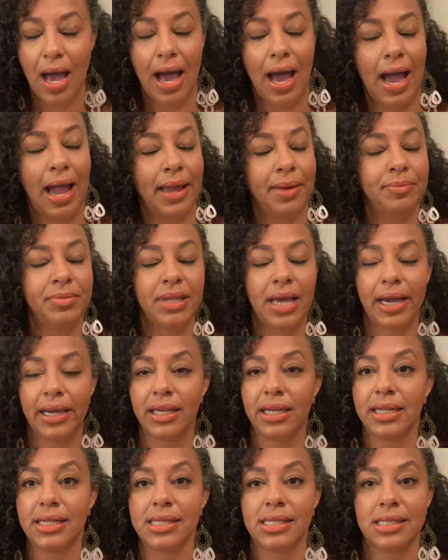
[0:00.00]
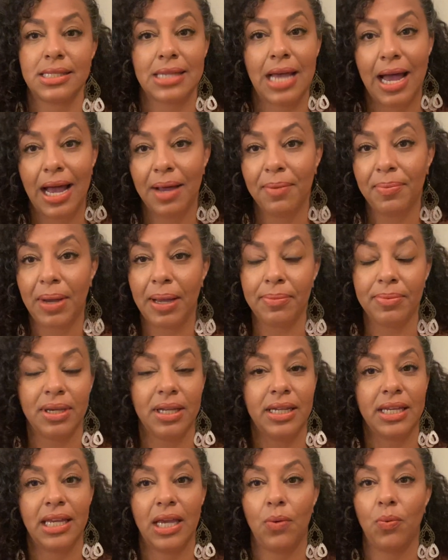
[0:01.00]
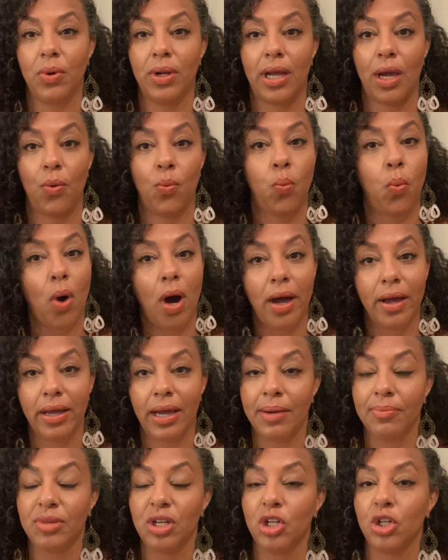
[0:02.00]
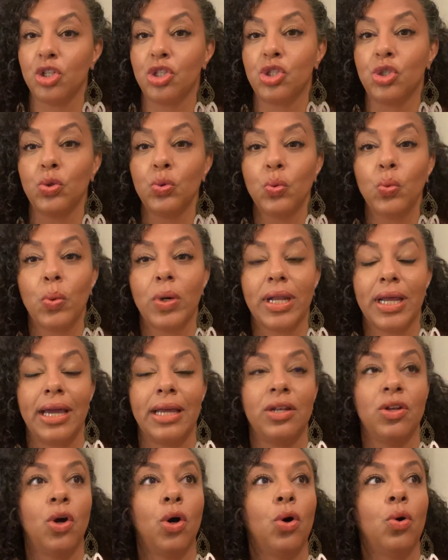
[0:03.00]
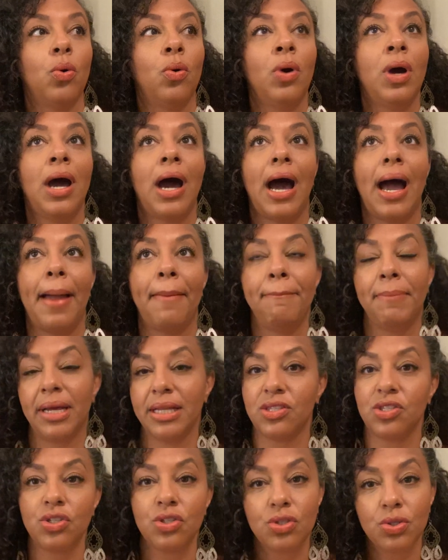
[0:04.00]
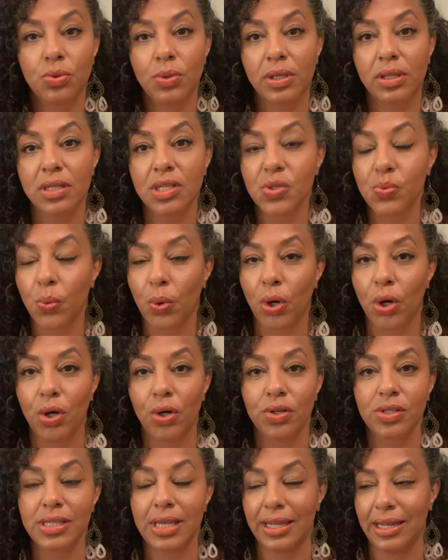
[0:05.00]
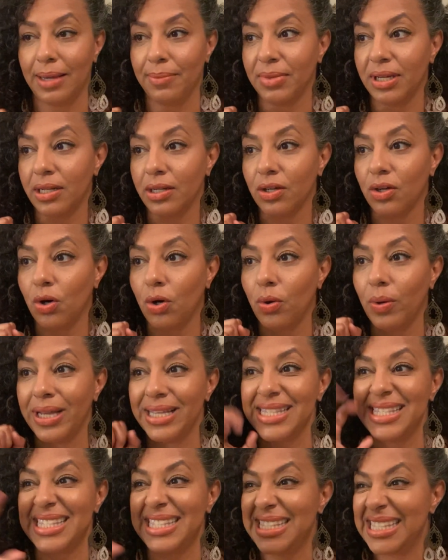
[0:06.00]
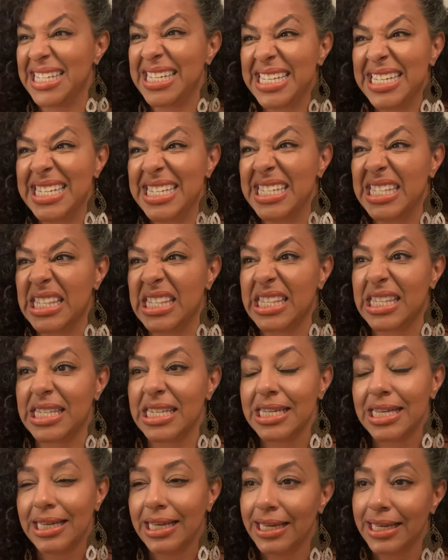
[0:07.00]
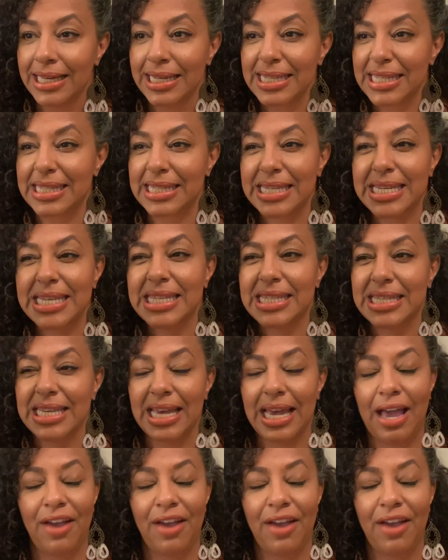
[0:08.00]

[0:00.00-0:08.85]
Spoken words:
I'm not gonna stop. I'm gonna get what I want. I'm gonna do what I know I'm meant to do in this world, and I'm gonna go and seize it.